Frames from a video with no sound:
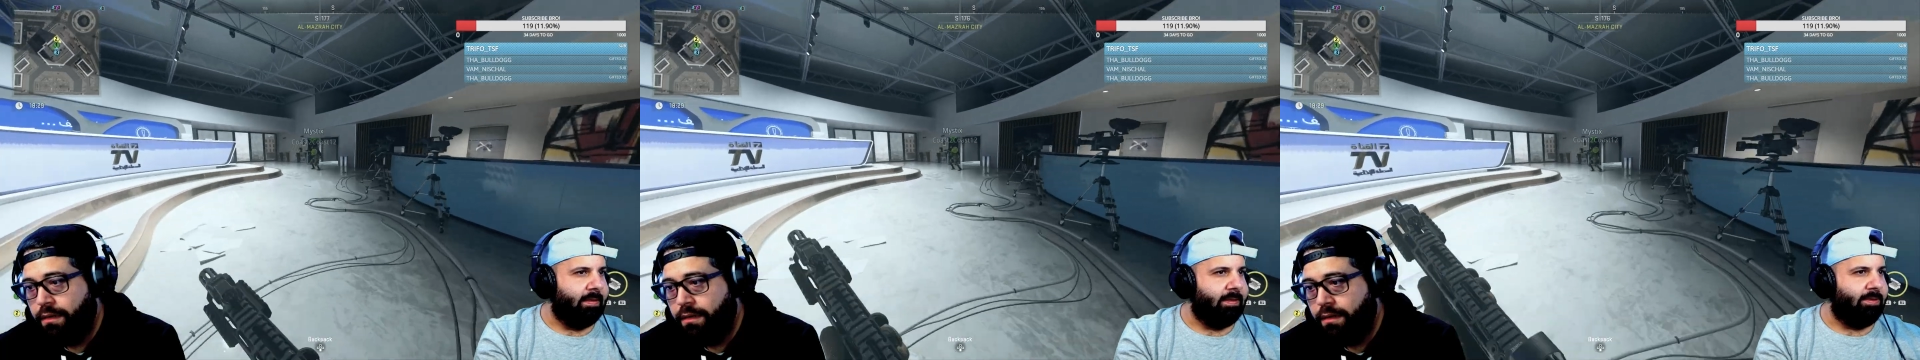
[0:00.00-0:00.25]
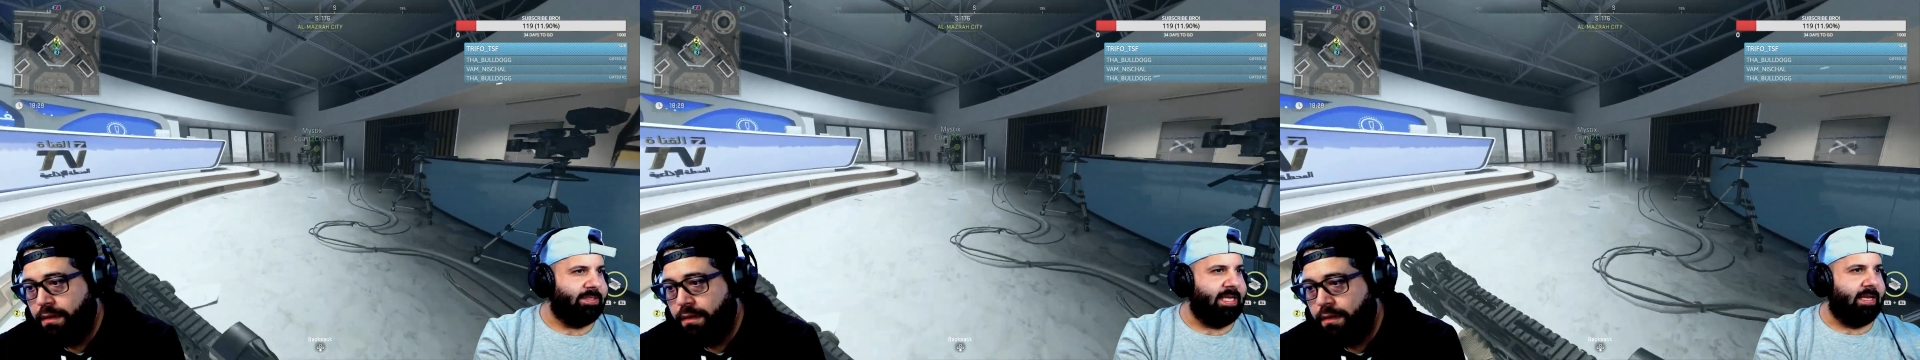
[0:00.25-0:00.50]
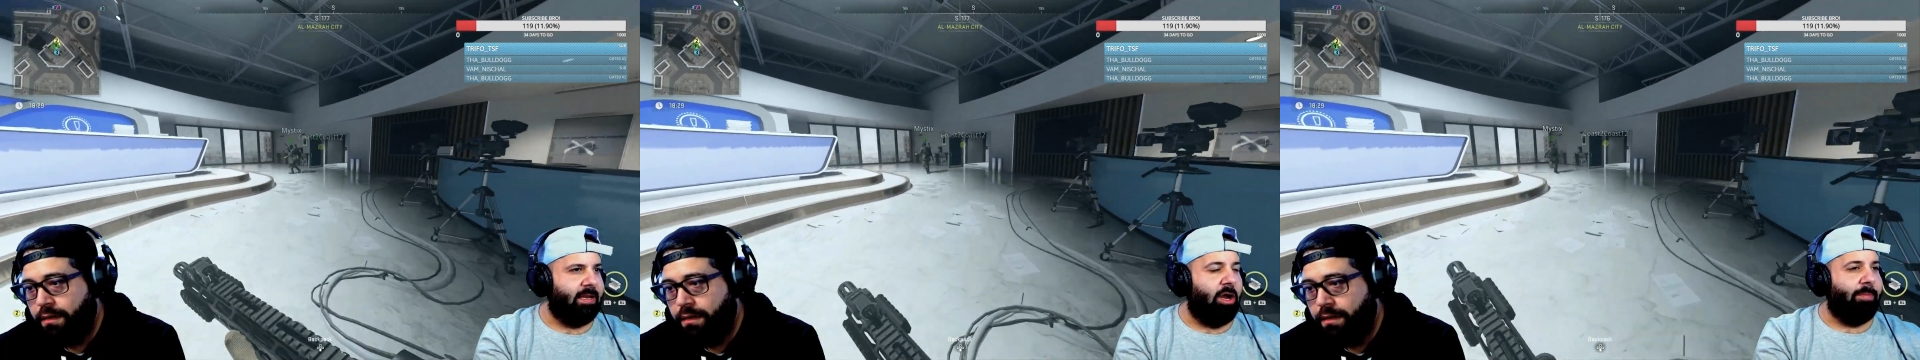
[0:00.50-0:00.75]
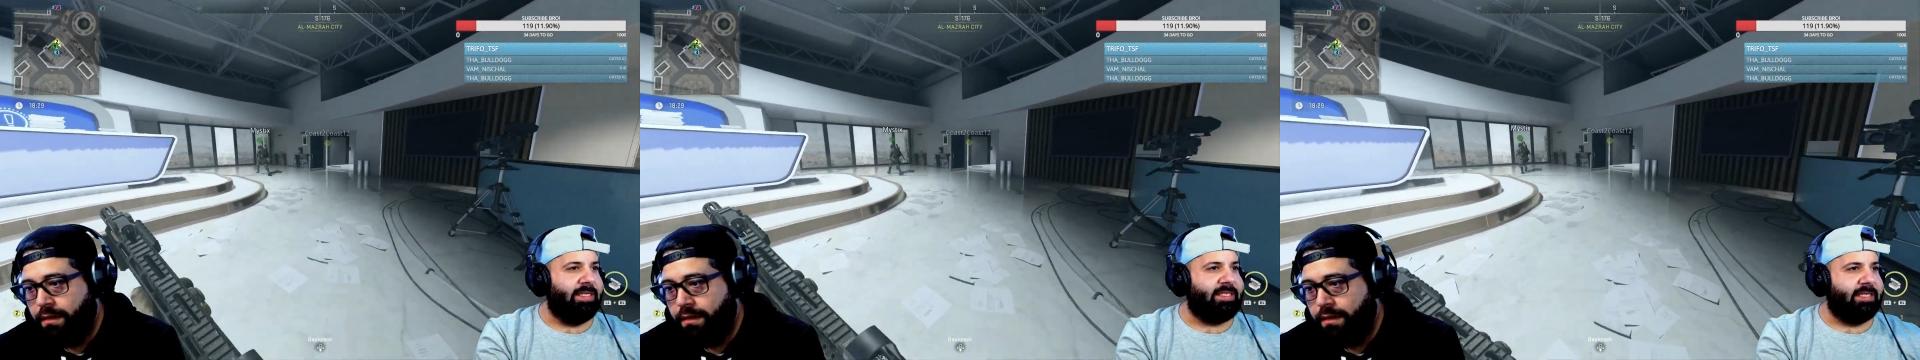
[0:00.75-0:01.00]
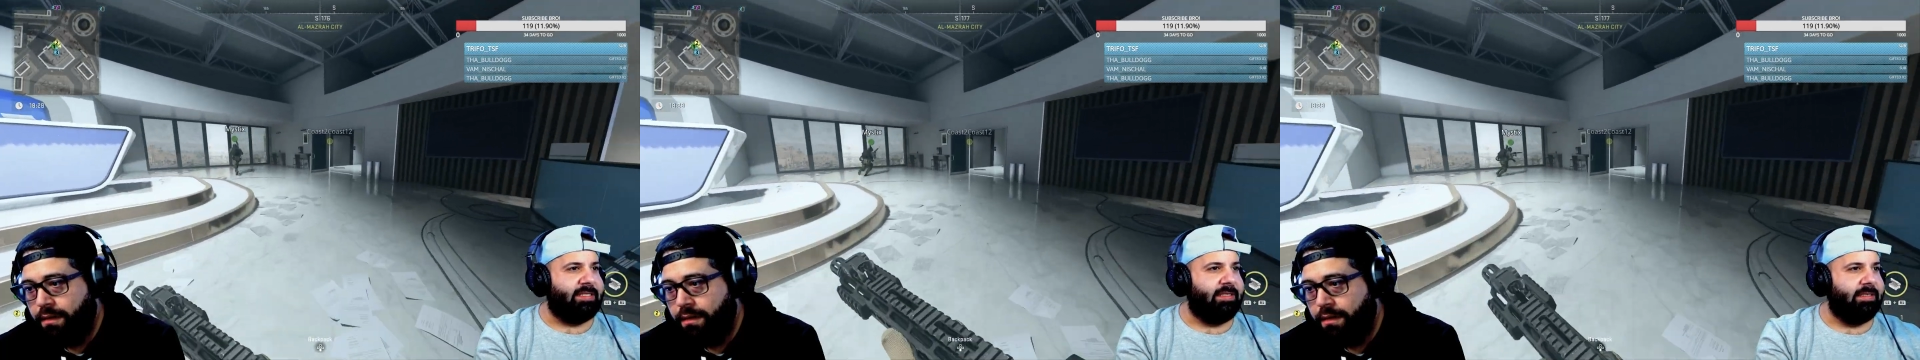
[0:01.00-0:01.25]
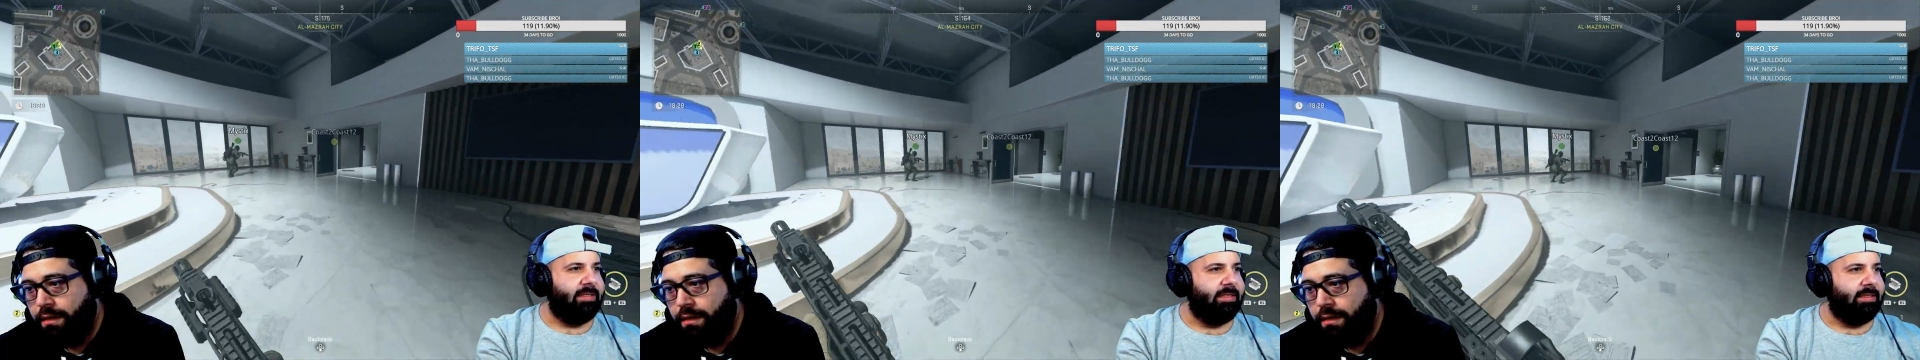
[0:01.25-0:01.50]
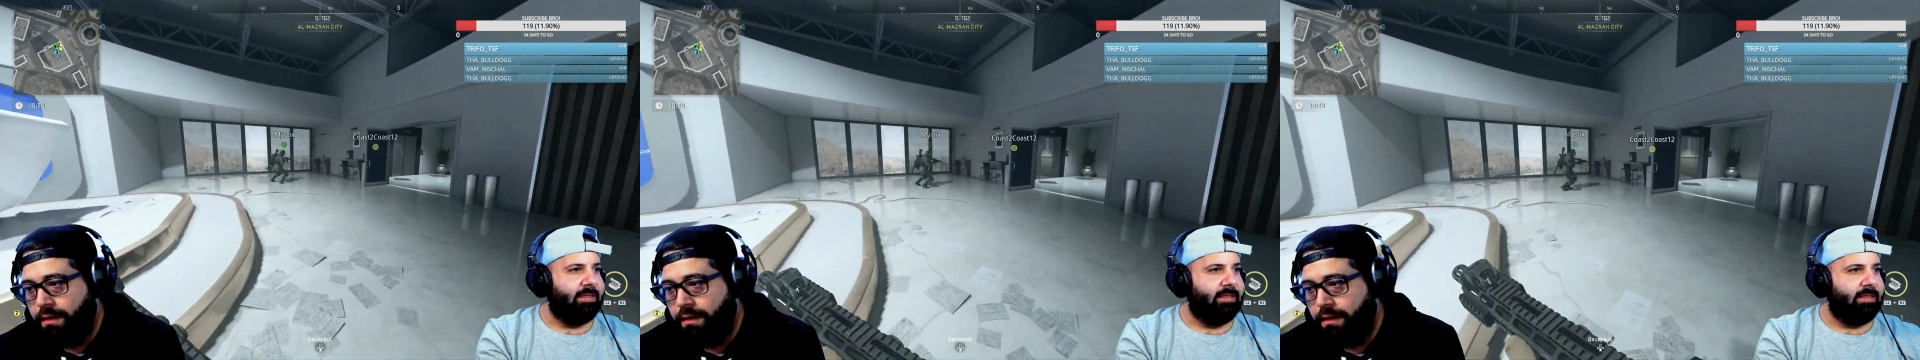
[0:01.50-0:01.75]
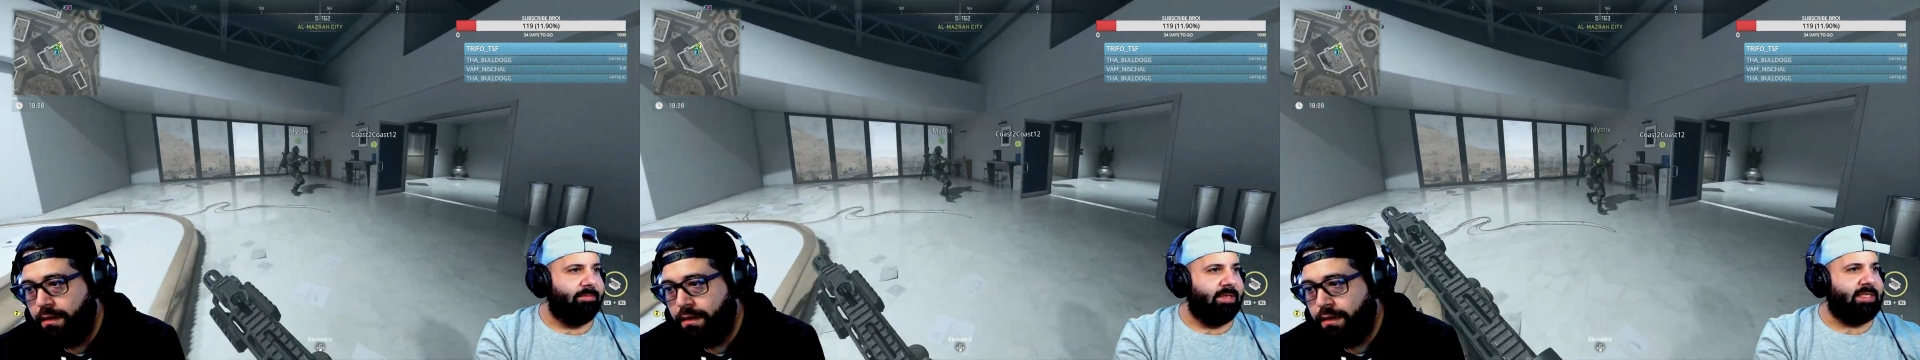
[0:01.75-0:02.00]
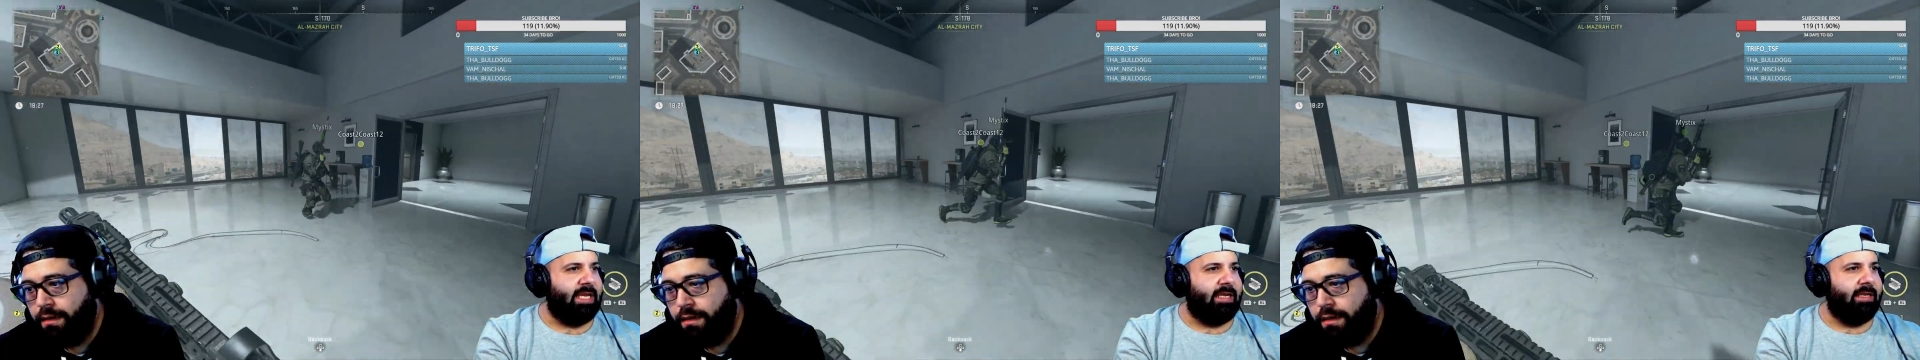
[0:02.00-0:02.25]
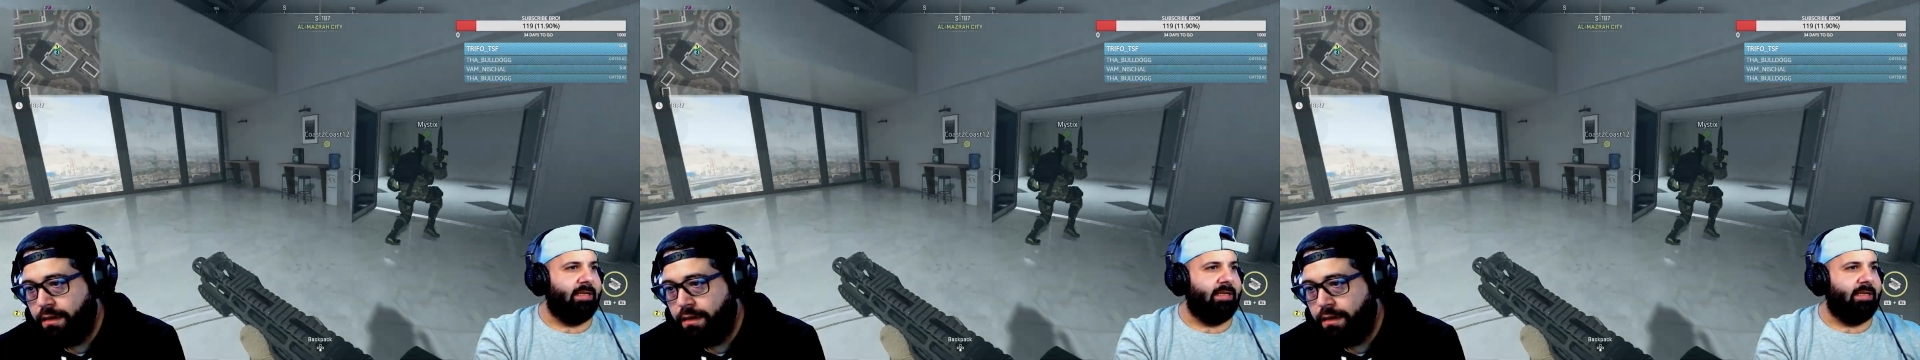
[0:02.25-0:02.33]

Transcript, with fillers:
Speaker 1: What's that? Oh, mystics. Mystic.